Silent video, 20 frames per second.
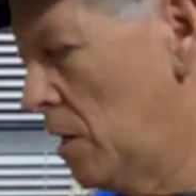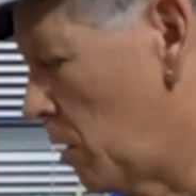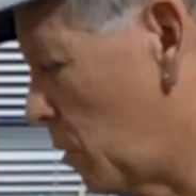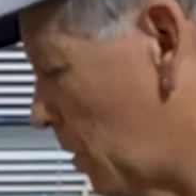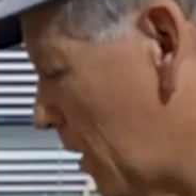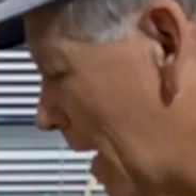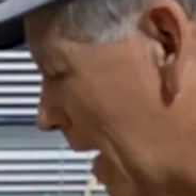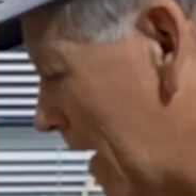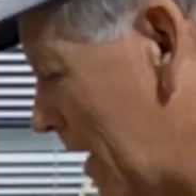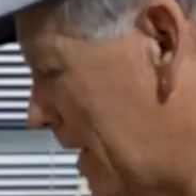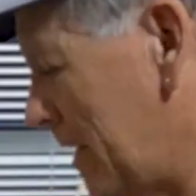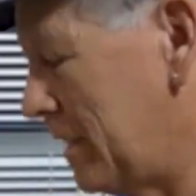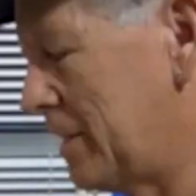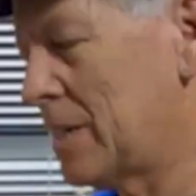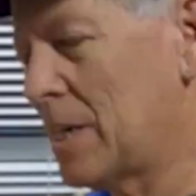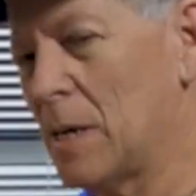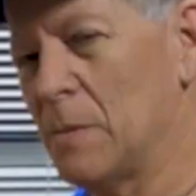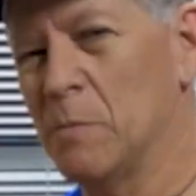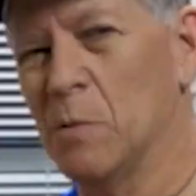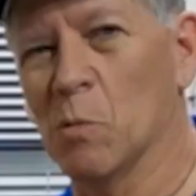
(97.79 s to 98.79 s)
Okay,
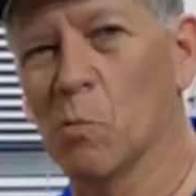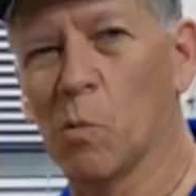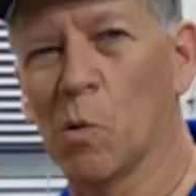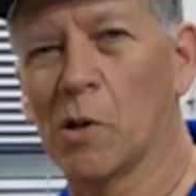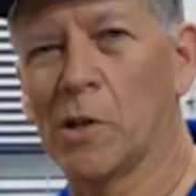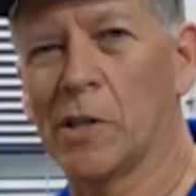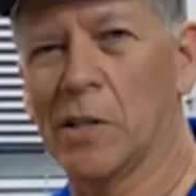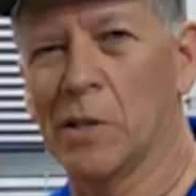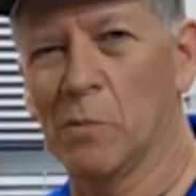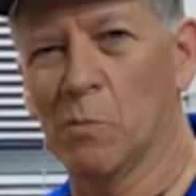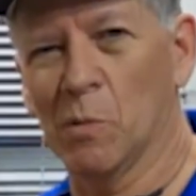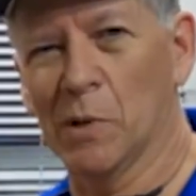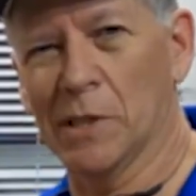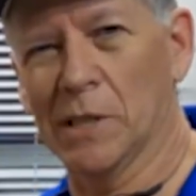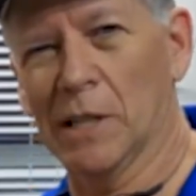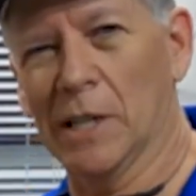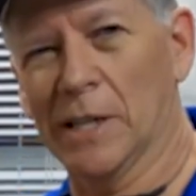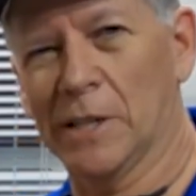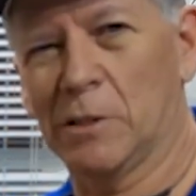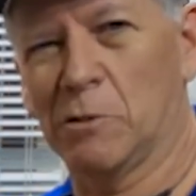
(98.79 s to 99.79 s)
anytime you're working
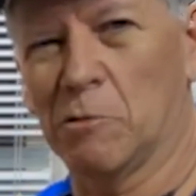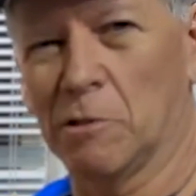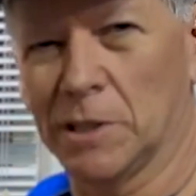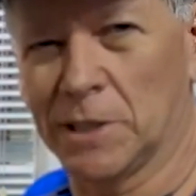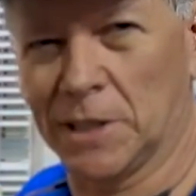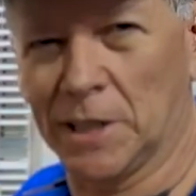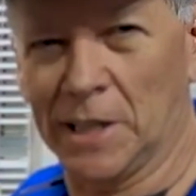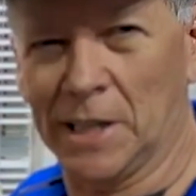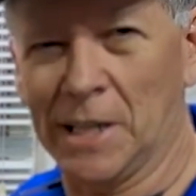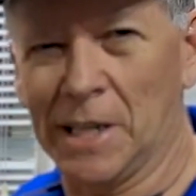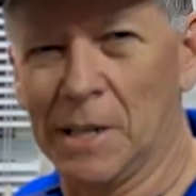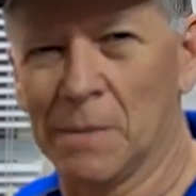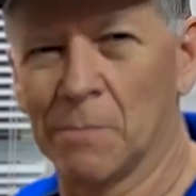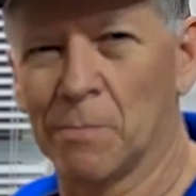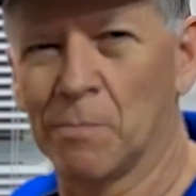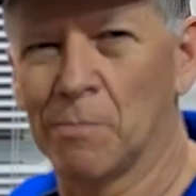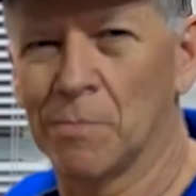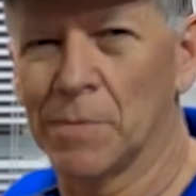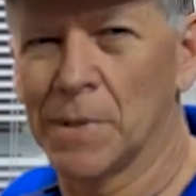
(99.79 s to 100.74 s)
with electricity,